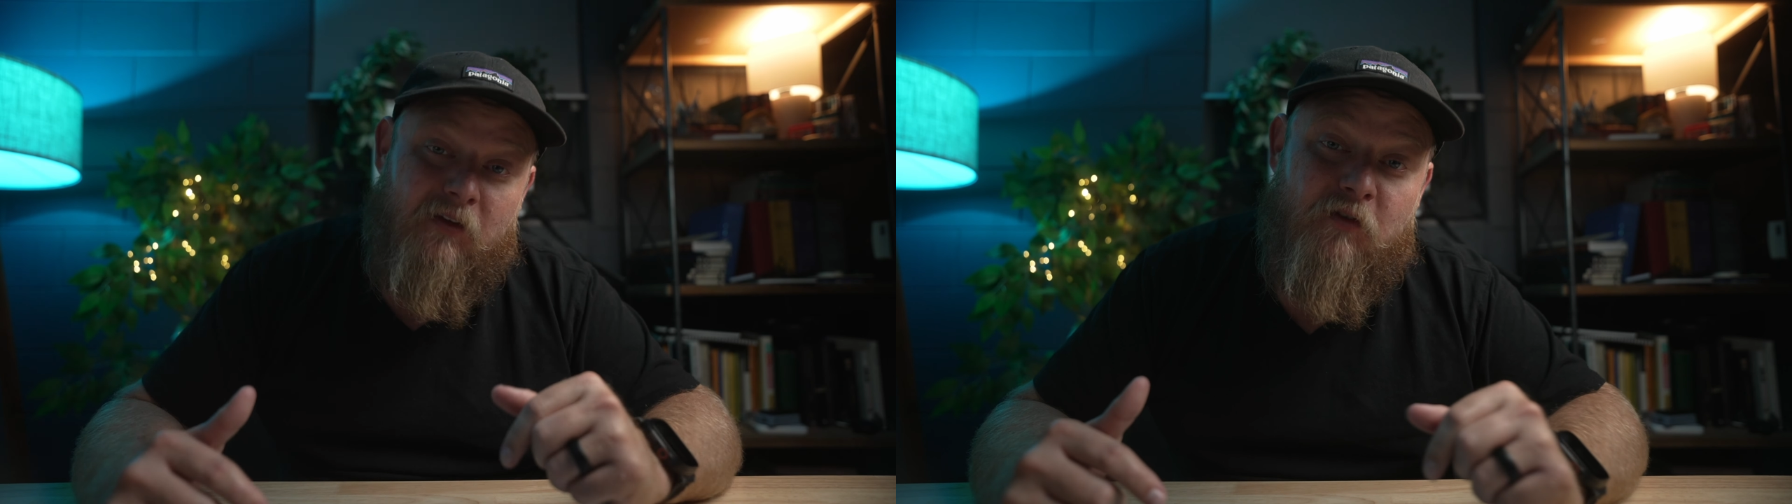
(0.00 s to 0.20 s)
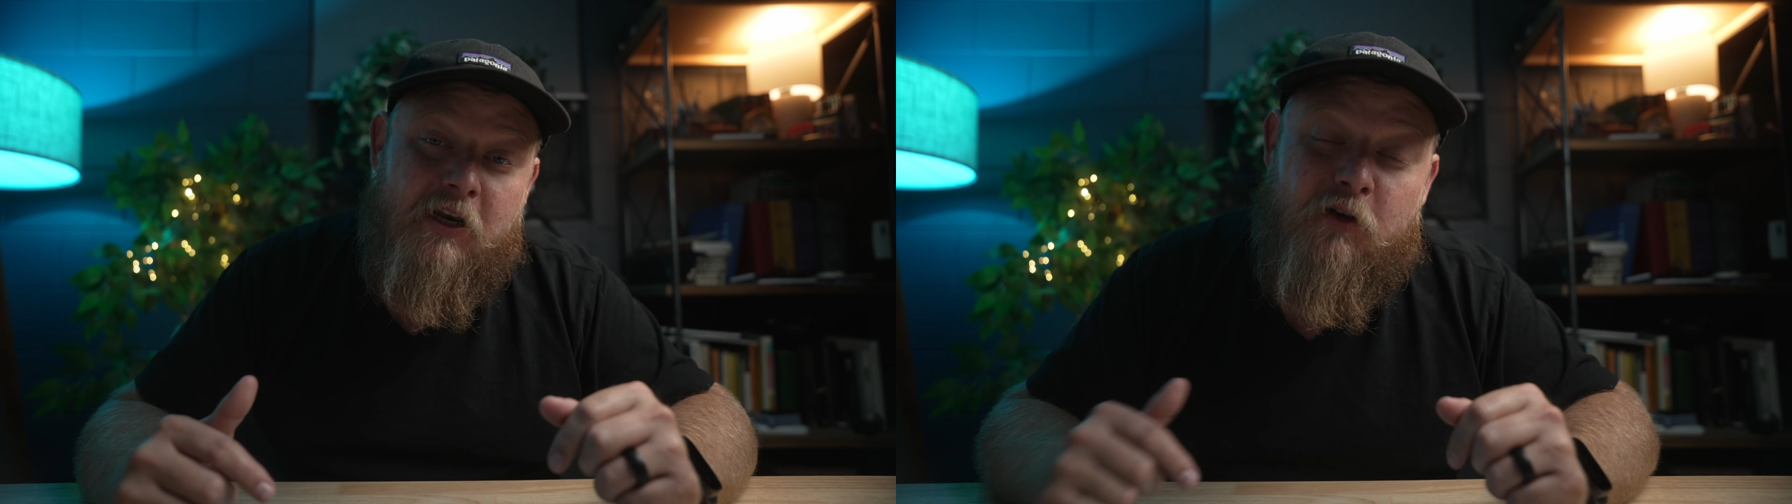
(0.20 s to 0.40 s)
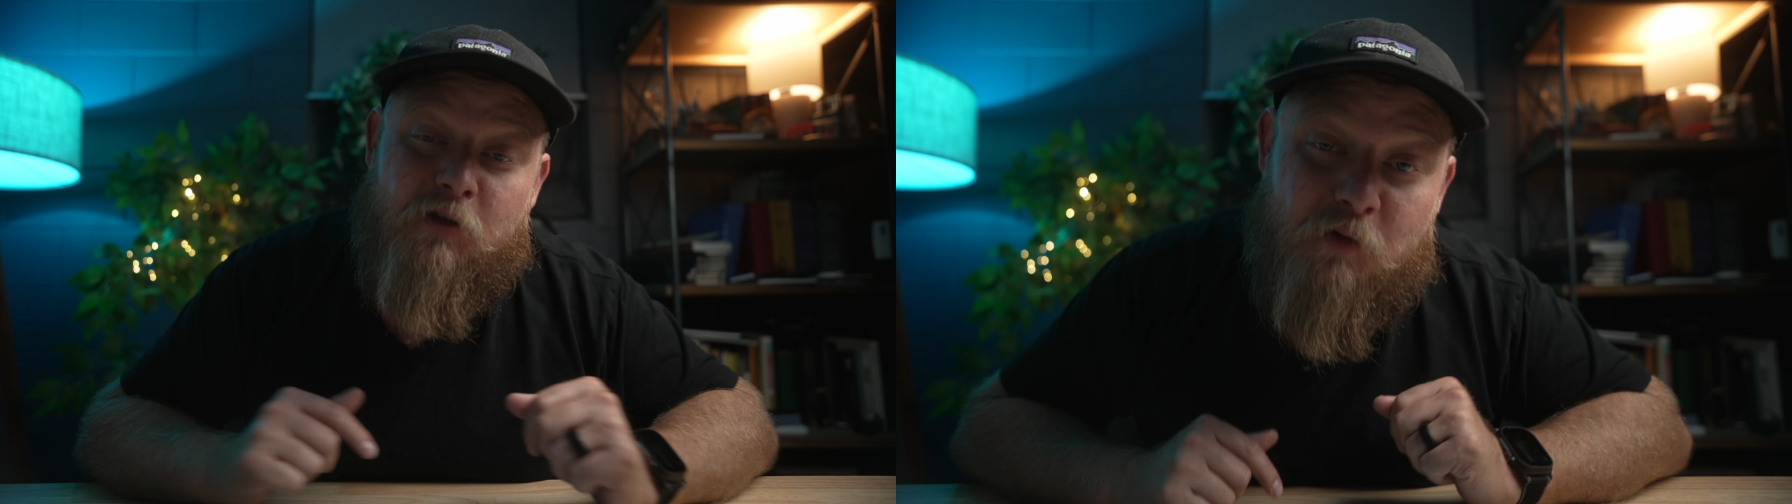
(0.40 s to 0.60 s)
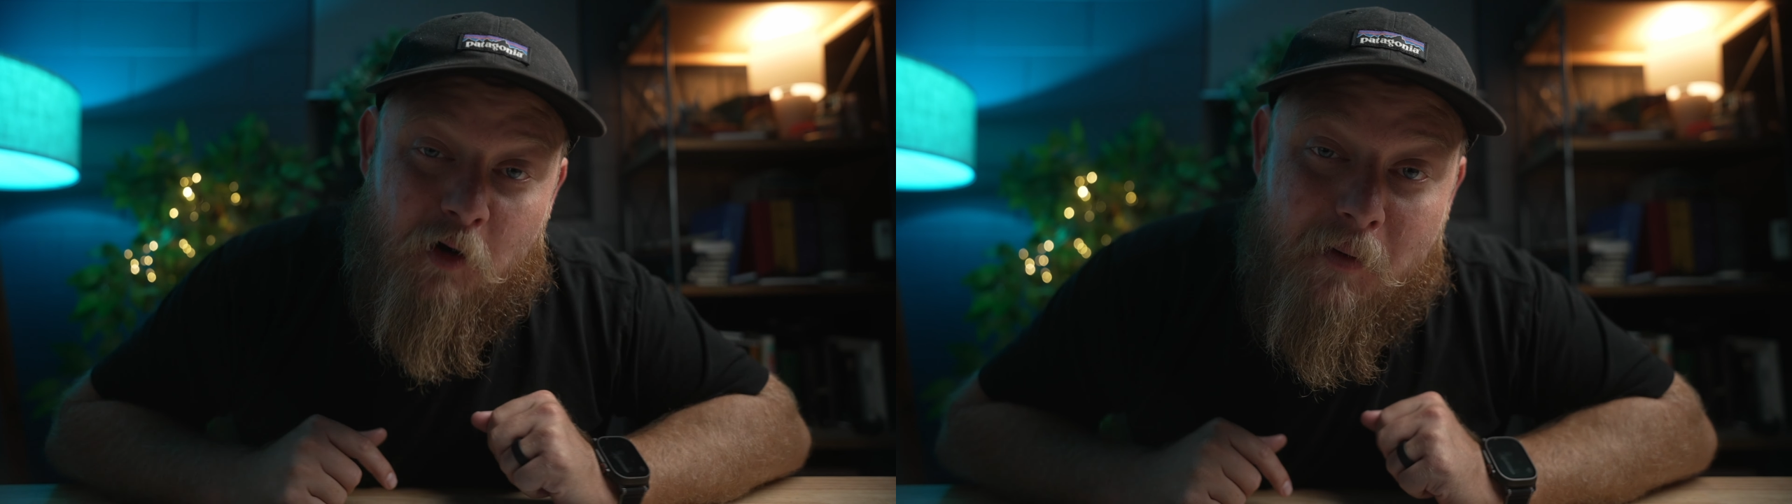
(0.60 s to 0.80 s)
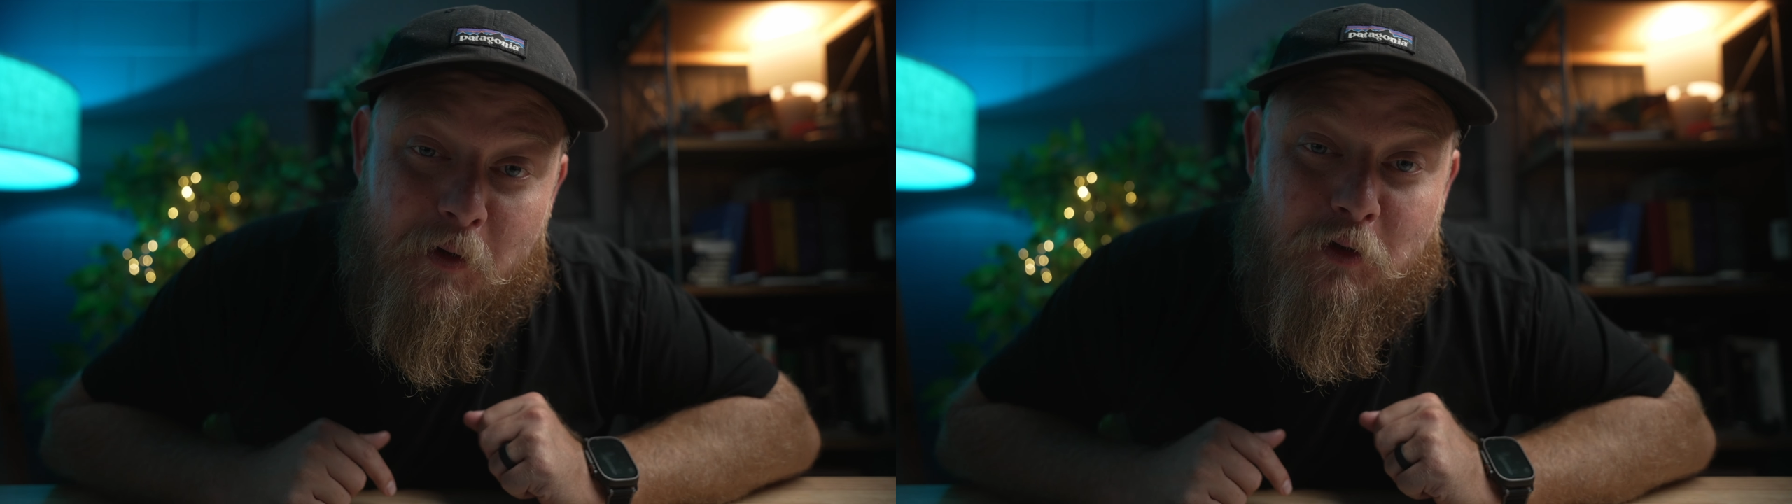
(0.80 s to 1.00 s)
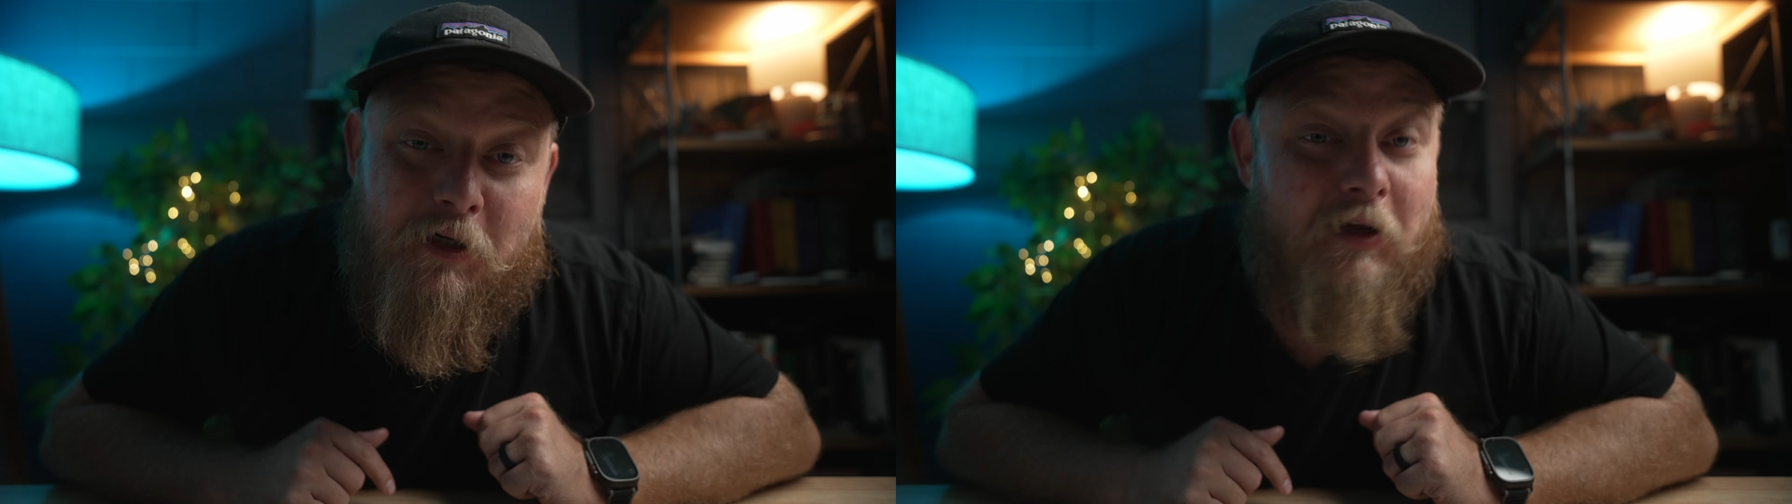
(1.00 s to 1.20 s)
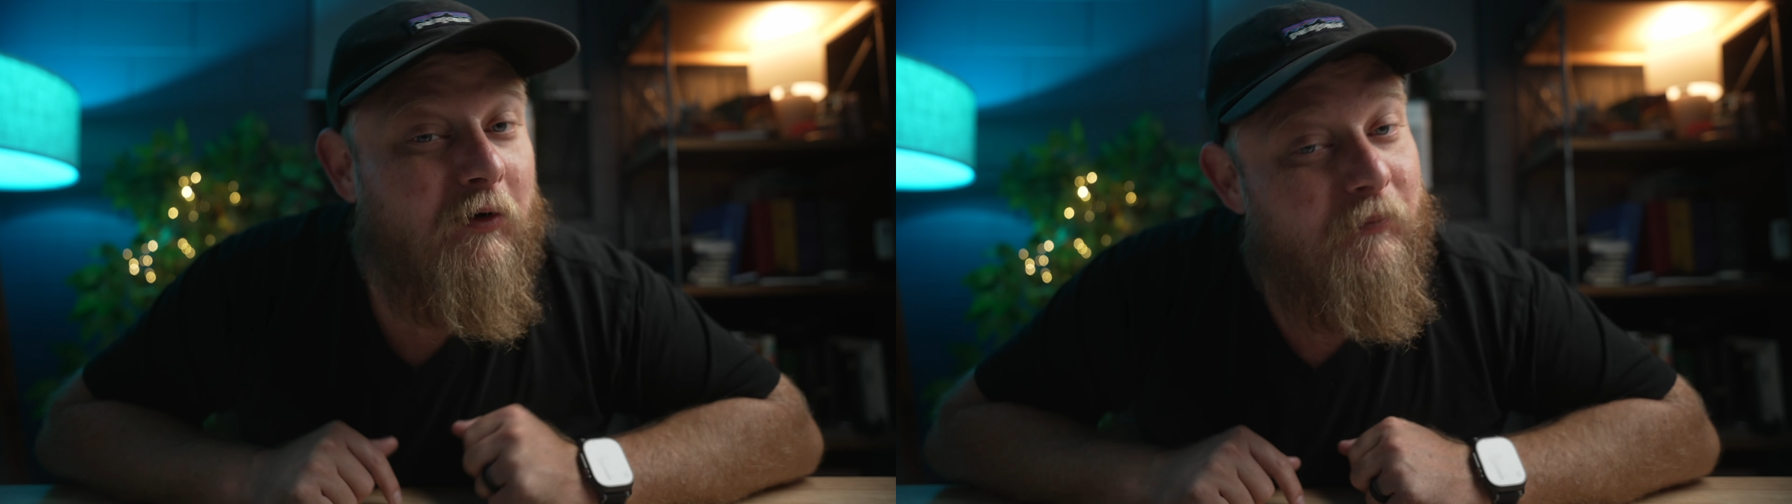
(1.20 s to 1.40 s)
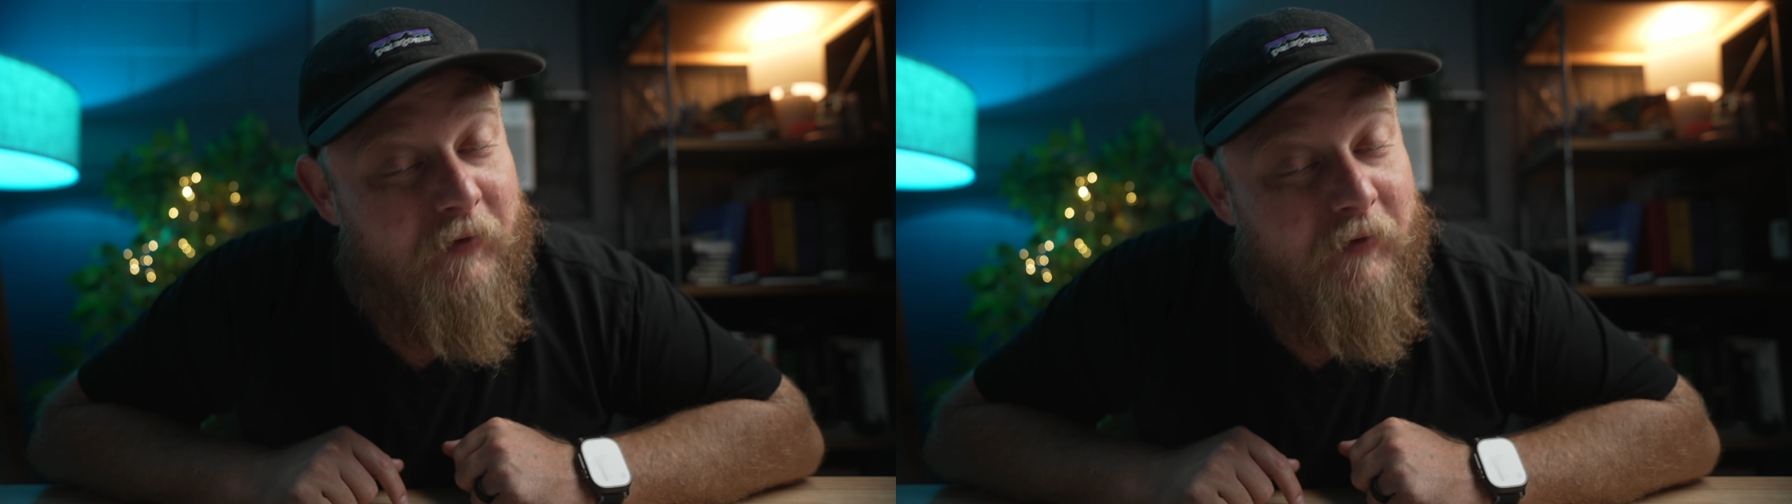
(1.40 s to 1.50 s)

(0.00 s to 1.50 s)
the video, subscribe to the channel,